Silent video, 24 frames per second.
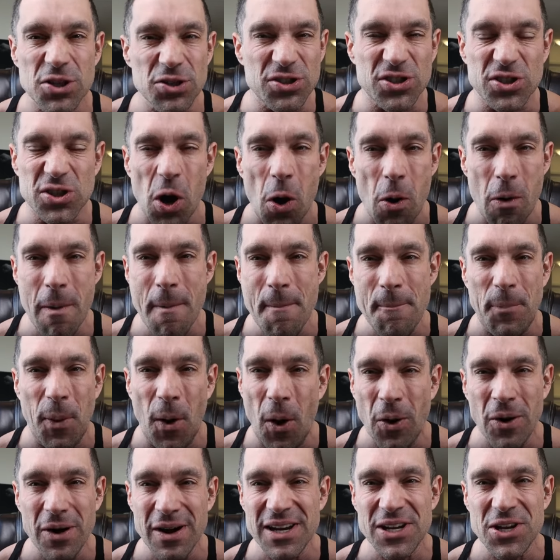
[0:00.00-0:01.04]
They're so
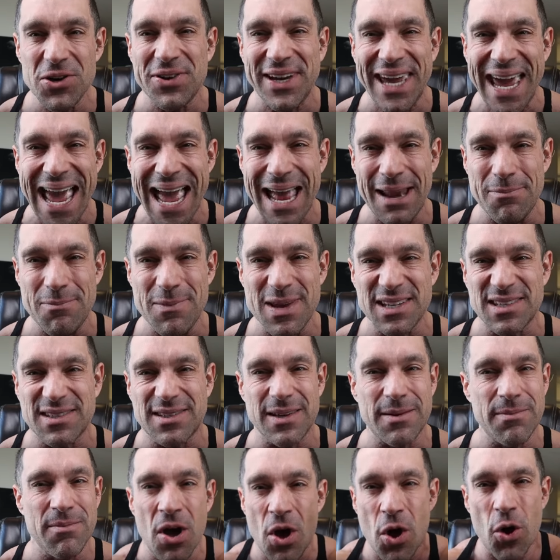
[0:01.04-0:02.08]
important you can't miss
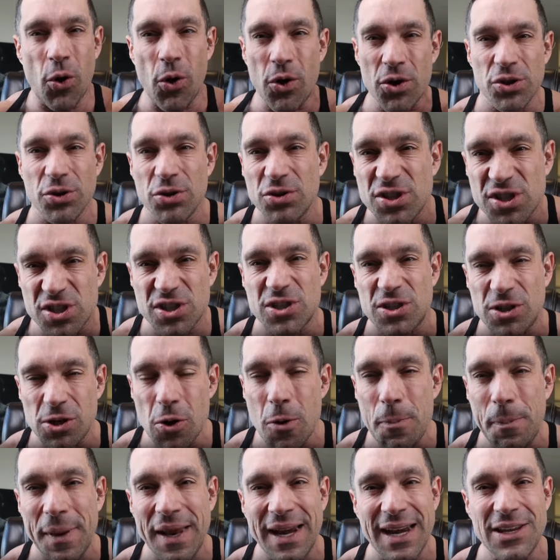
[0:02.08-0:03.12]
them, or they're
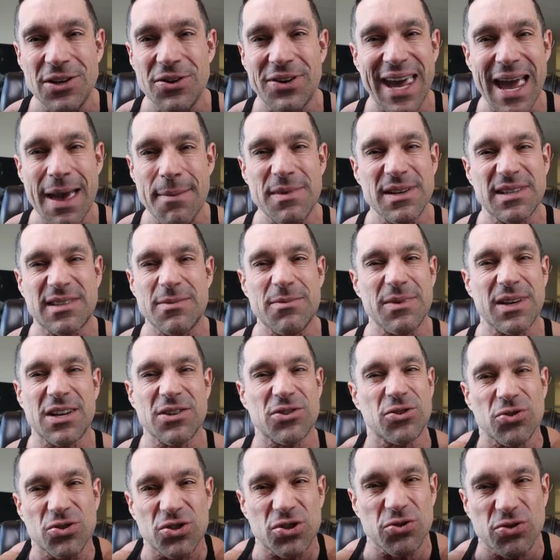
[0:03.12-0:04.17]
stupid and you can't miss them
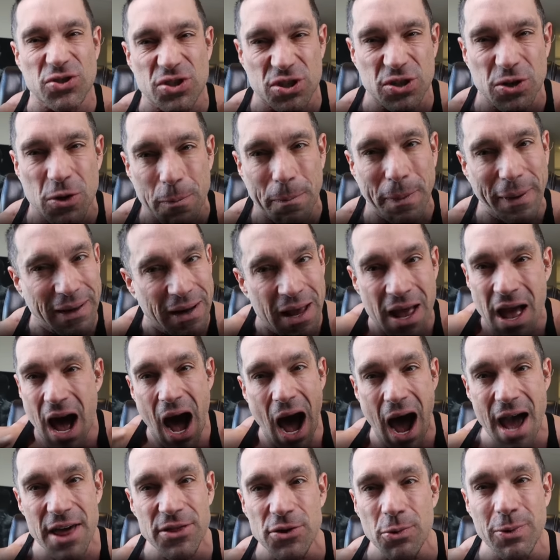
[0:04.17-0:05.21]
because they're so stupid.
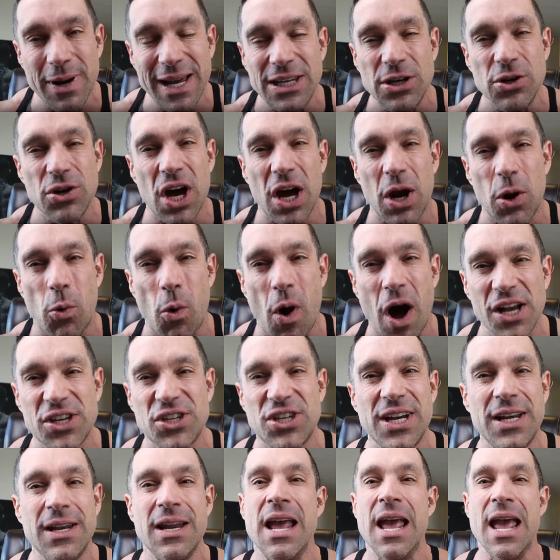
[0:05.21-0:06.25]
Either way, you got to
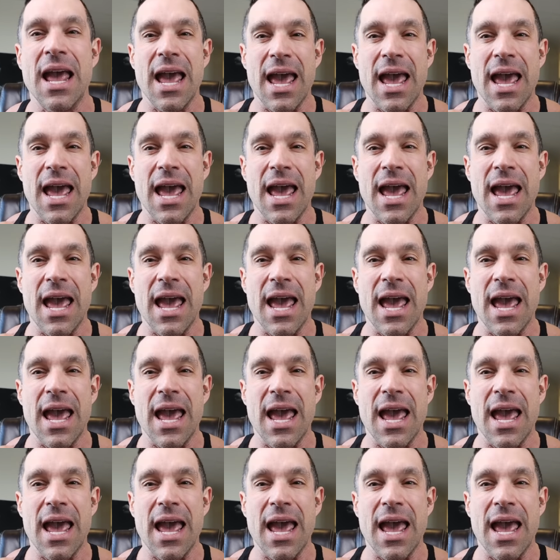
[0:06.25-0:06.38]
watch it.